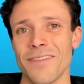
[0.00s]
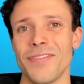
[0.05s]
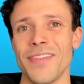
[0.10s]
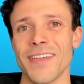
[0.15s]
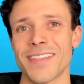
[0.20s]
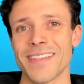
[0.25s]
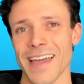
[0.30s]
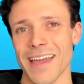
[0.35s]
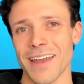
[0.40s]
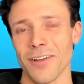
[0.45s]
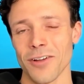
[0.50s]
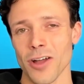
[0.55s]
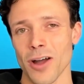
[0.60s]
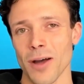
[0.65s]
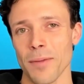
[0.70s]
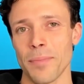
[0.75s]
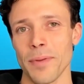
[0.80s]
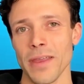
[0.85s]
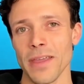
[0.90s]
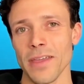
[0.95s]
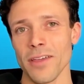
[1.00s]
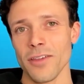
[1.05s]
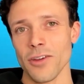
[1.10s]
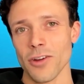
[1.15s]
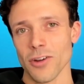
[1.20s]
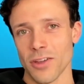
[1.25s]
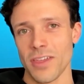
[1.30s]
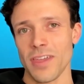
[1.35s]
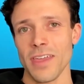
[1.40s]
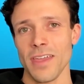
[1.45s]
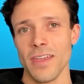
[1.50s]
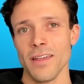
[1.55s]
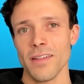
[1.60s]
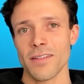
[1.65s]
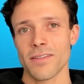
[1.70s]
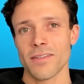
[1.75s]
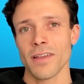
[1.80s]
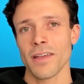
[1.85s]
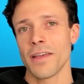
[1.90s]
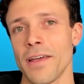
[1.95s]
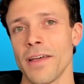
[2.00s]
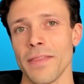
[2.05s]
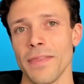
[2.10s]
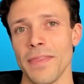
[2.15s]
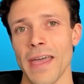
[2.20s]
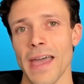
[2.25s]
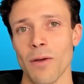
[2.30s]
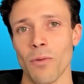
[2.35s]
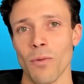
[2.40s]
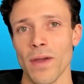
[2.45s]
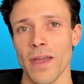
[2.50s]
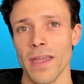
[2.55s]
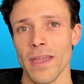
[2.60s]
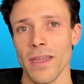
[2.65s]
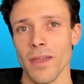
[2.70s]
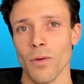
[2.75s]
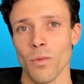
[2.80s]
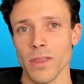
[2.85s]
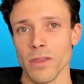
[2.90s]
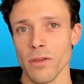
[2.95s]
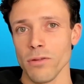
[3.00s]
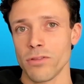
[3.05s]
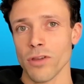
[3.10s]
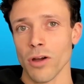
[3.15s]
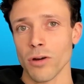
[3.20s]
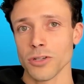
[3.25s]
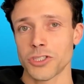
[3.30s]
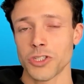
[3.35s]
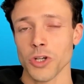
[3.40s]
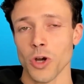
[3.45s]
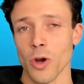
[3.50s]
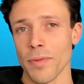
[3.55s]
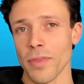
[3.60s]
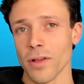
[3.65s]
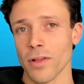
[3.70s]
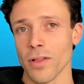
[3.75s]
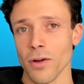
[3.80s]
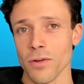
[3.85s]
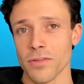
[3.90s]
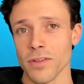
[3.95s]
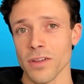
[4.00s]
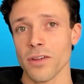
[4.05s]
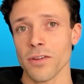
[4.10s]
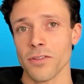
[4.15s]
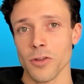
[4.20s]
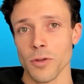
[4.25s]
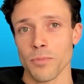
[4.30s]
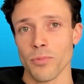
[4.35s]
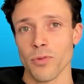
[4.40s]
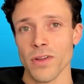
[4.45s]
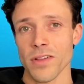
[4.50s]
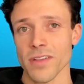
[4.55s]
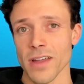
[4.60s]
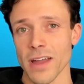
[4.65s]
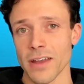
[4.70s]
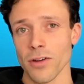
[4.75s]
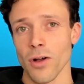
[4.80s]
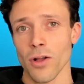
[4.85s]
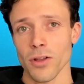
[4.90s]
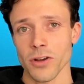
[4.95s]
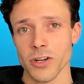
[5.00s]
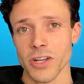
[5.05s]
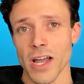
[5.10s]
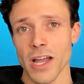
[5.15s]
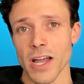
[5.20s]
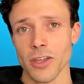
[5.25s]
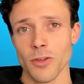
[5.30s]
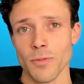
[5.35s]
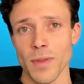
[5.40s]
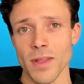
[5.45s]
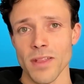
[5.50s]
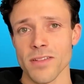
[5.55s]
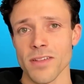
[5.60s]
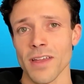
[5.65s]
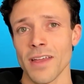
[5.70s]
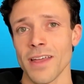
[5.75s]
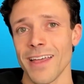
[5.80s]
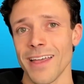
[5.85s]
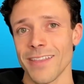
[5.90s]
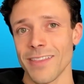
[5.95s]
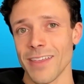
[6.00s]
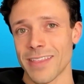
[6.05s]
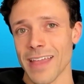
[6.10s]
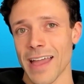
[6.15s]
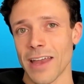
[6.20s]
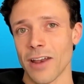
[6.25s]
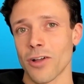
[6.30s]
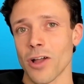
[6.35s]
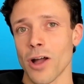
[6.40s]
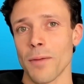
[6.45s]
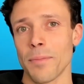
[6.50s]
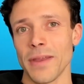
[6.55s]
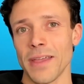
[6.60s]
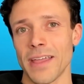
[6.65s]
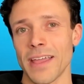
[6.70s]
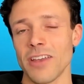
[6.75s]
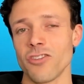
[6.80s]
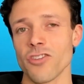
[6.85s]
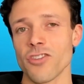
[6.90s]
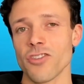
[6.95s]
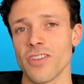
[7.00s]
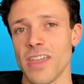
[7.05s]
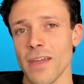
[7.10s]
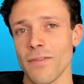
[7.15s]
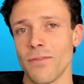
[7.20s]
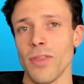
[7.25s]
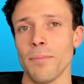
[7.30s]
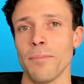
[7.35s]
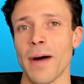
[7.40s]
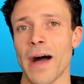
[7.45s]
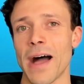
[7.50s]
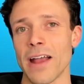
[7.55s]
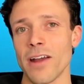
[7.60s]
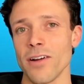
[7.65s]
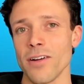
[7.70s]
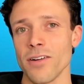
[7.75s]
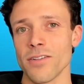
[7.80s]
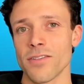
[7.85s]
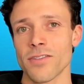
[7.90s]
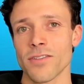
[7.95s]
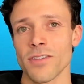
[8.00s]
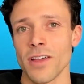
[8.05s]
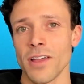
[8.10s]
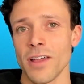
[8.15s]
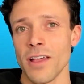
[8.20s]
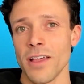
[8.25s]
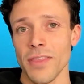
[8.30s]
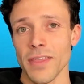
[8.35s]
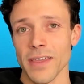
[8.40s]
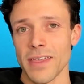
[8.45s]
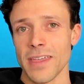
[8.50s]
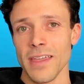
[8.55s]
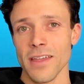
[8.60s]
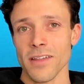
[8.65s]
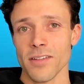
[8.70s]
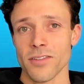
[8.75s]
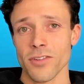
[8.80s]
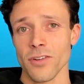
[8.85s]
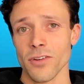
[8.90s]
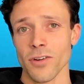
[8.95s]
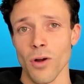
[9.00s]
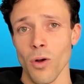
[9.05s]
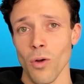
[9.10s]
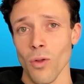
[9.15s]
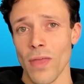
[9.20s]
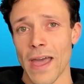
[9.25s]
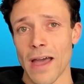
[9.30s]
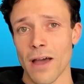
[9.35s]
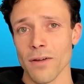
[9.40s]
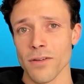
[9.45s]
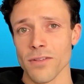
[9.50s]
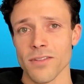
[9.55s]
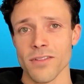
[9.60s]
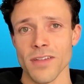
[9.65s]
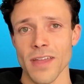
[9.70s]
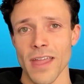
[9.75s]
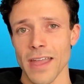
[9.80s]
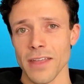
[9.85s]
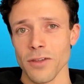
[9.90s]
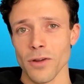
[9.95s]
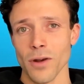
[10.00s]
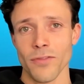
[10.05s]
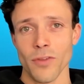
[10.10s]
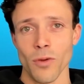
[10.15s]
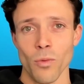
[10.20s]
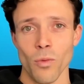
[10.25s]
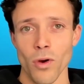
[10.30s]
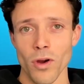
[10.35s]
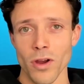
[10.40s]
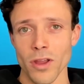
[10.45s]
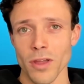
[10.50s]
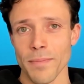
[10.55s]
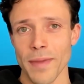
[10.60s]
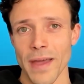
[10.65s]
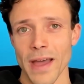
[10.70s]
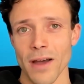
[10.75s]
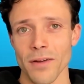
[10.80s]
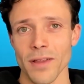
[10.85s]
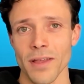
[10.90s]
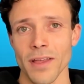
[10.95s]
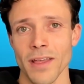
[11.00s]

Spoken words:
the title company your keys. That way, when you don't show up at the closing because you pre-signed all your documents, the title company can just give the buyers the keys to your old house and you don't have to worry about